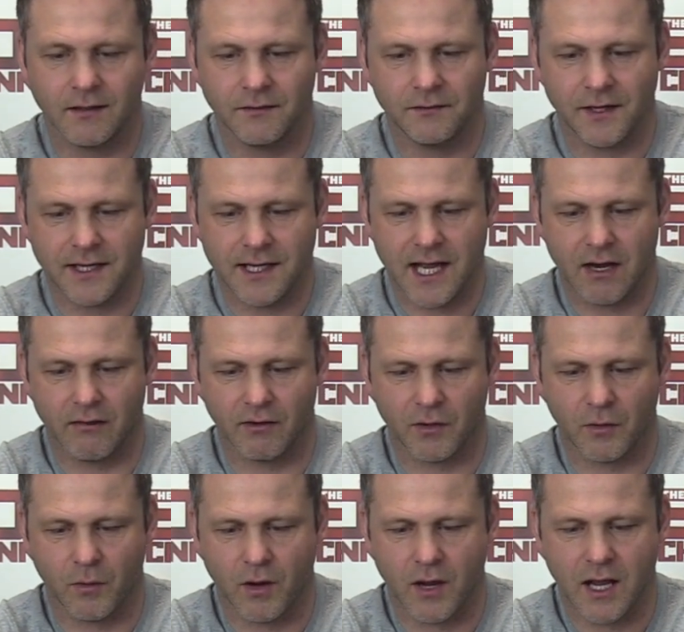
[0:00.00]
They now
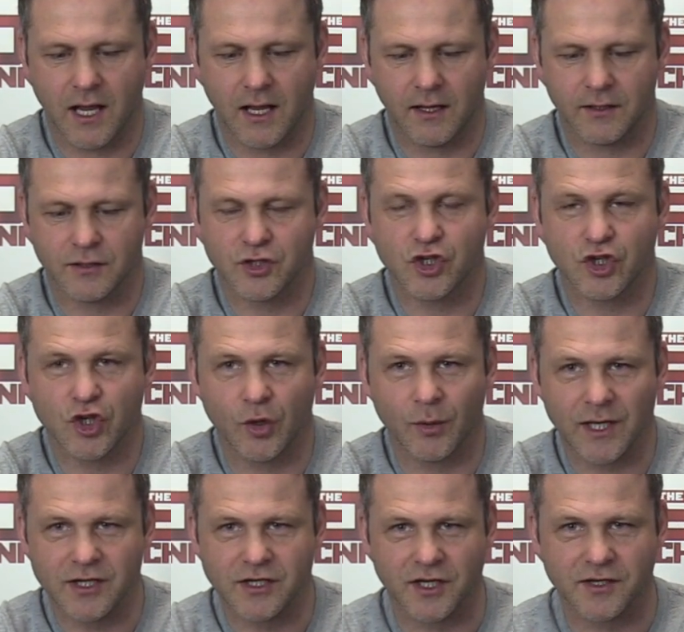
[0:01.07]
require 2
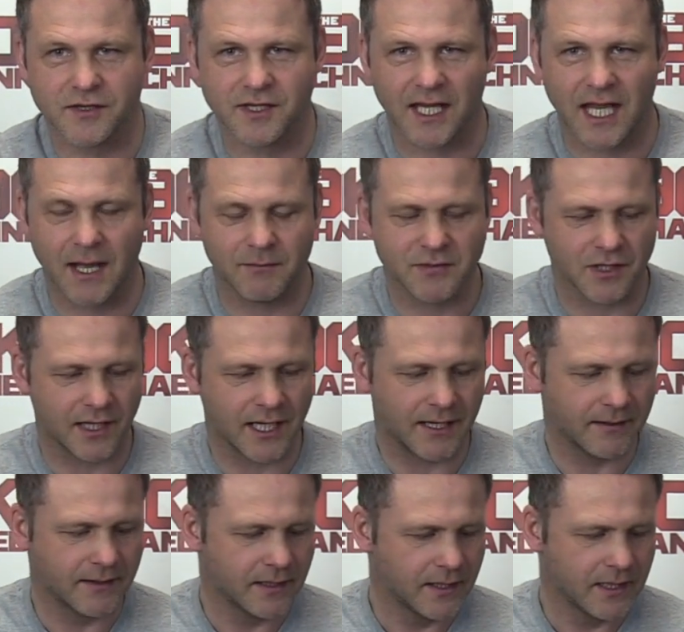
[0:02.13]
inches to capture that.
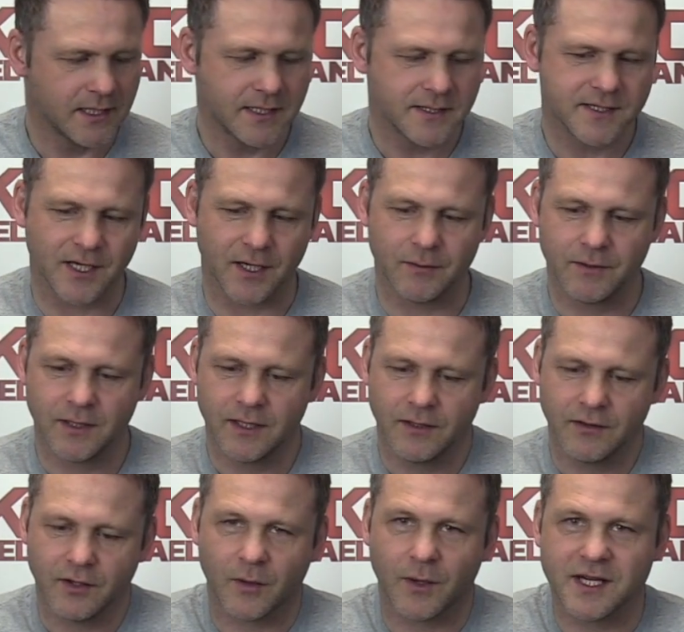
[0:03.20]
So
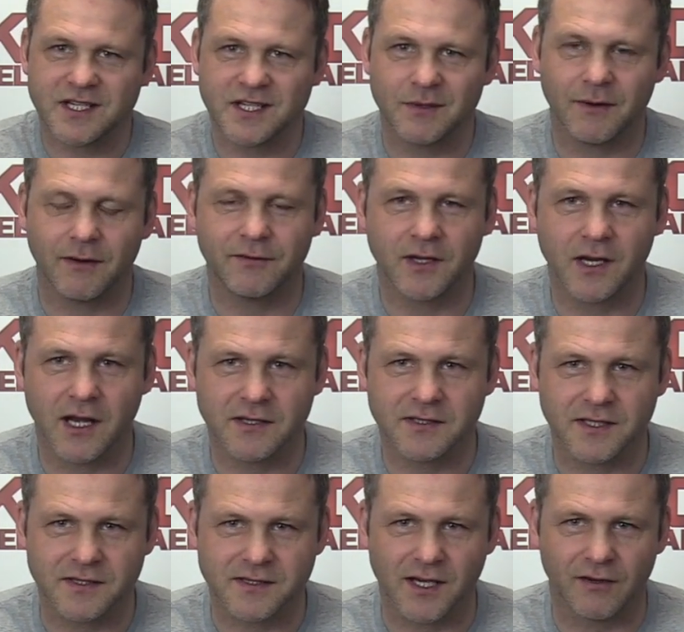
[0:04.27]
the question you have to ask
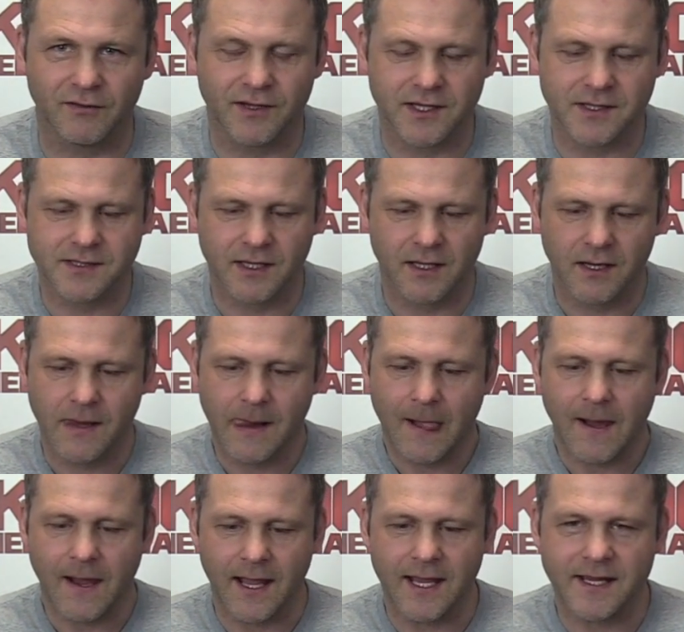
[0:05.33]
yourself is
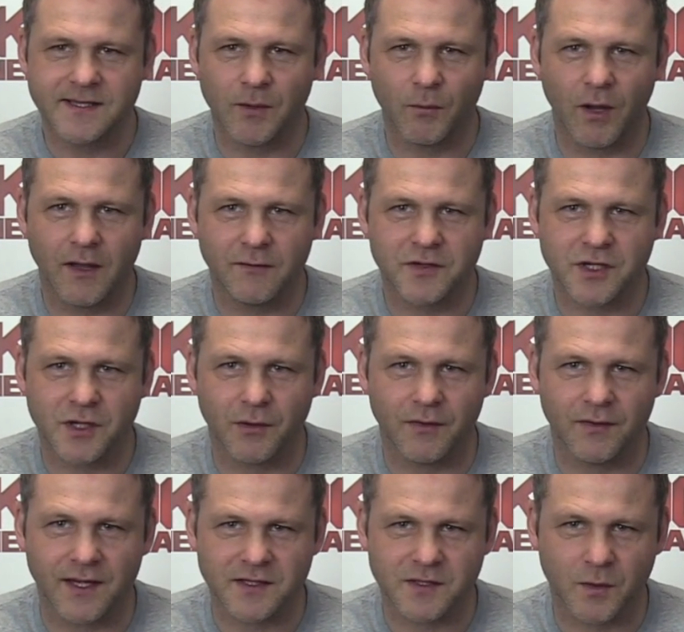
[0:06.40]
it worth shooting
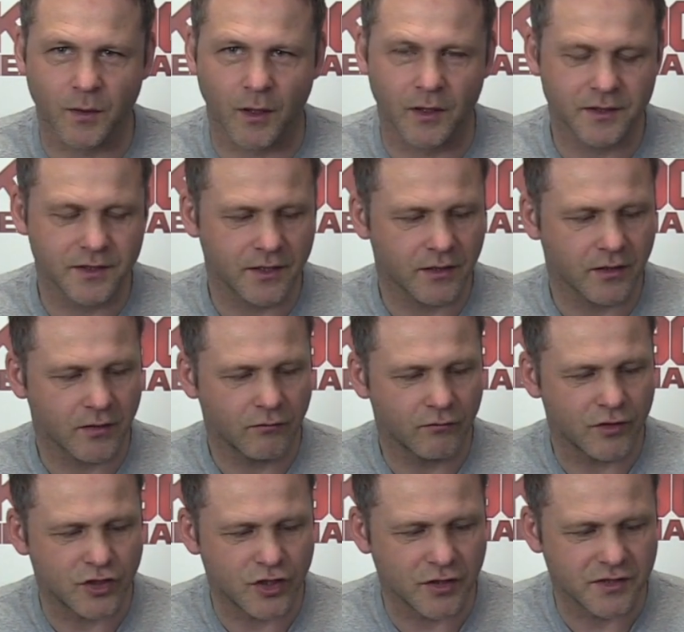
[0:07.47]
that squad,
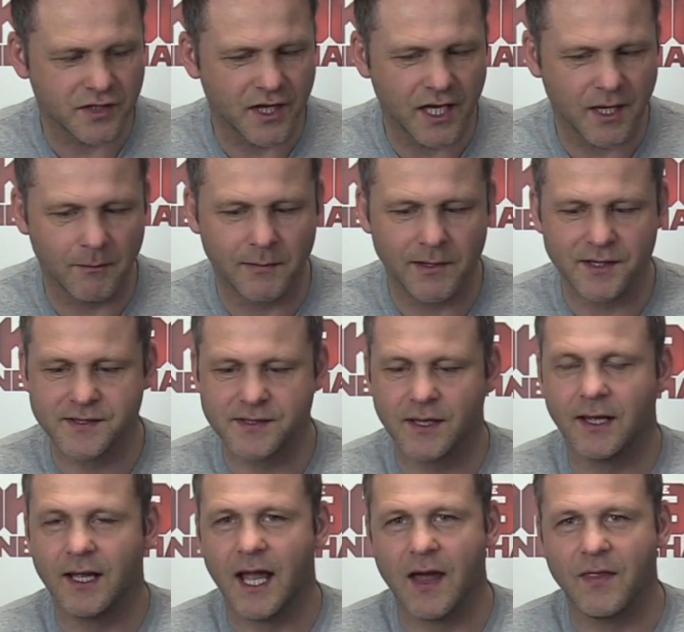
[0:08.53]
reducing the numbers,
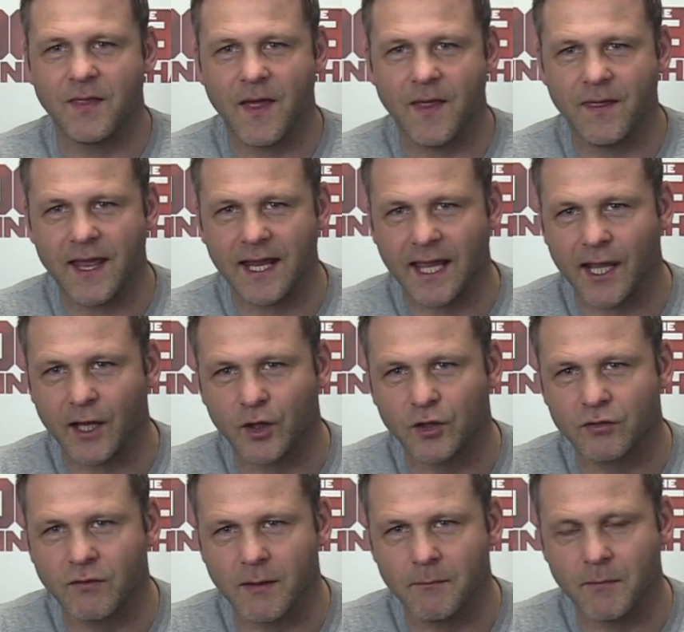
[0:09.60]
and then they get a
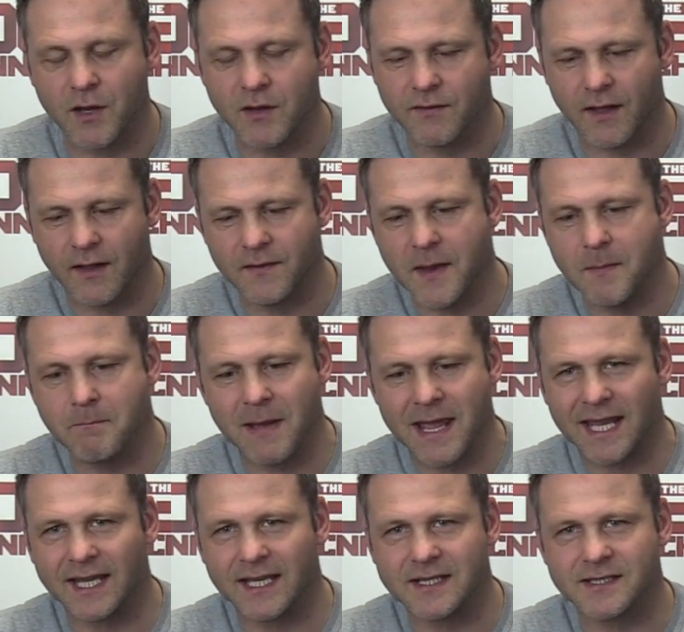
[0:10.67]
good run move and then
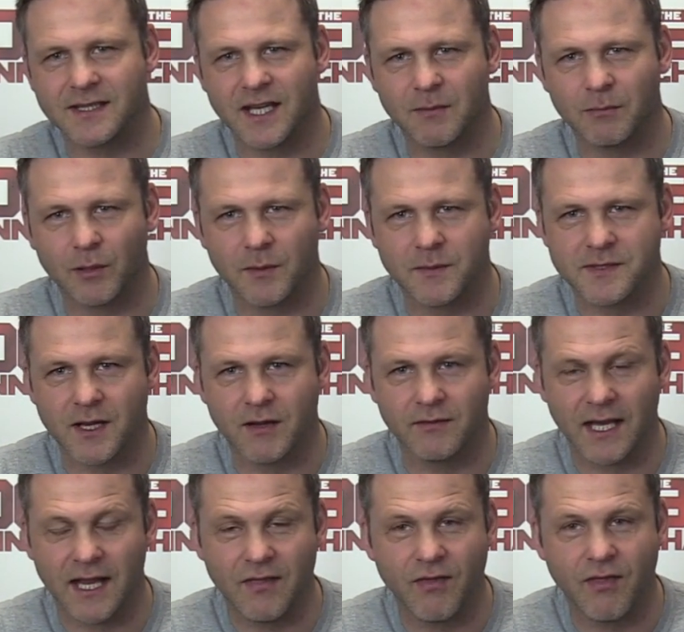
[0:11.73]
making it to their deployment zone
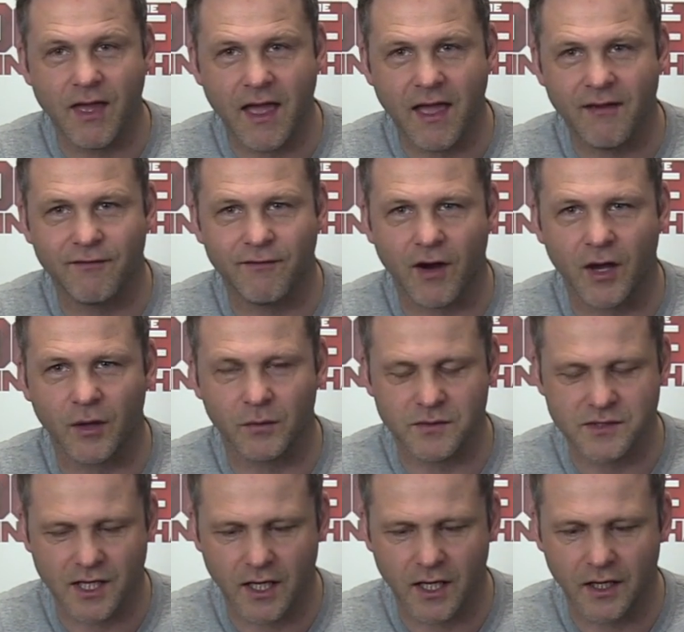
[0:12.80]
in their final
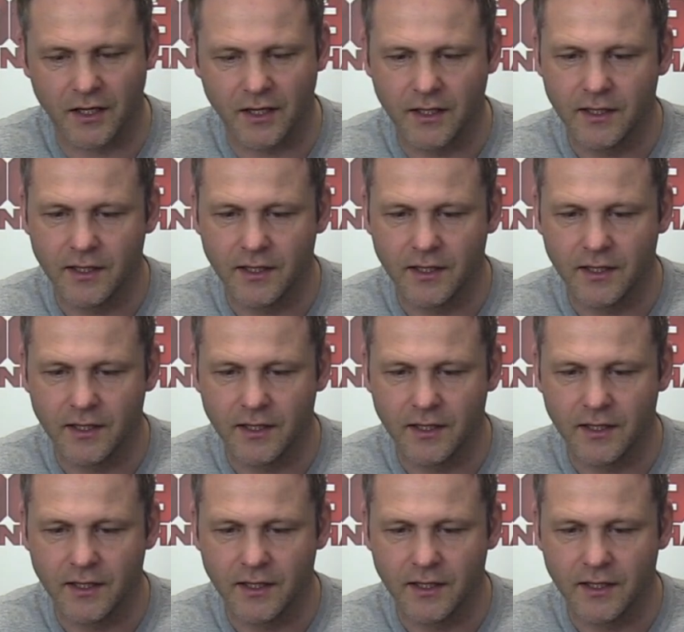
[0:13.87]
turn?